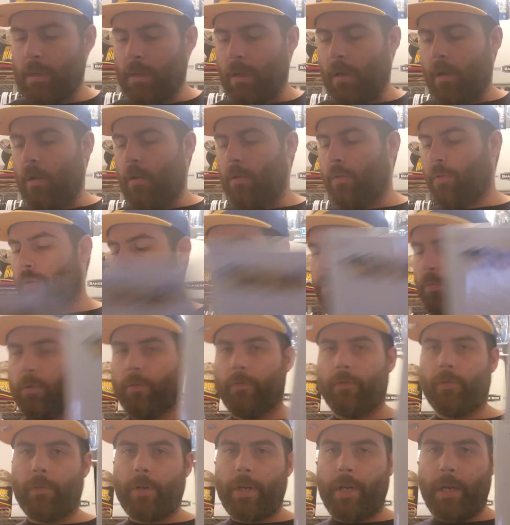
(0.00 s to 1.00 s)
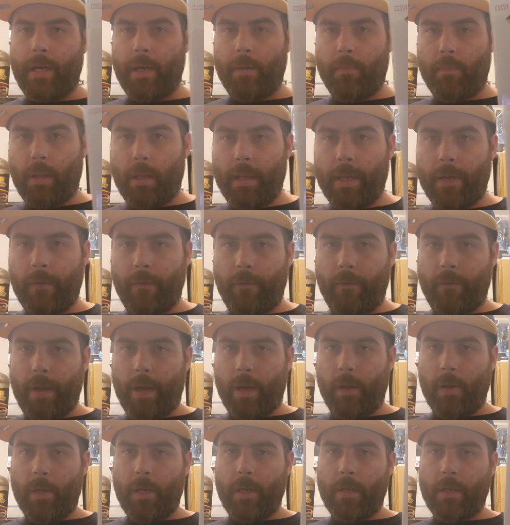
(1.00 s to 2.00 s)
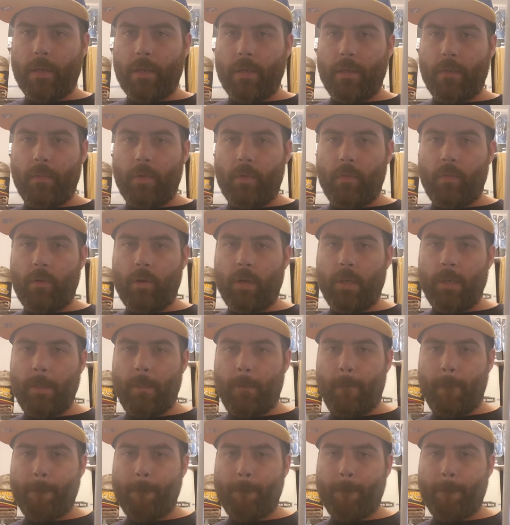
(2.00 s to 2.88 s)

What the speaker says: All New Wolverine Blank Variants #1.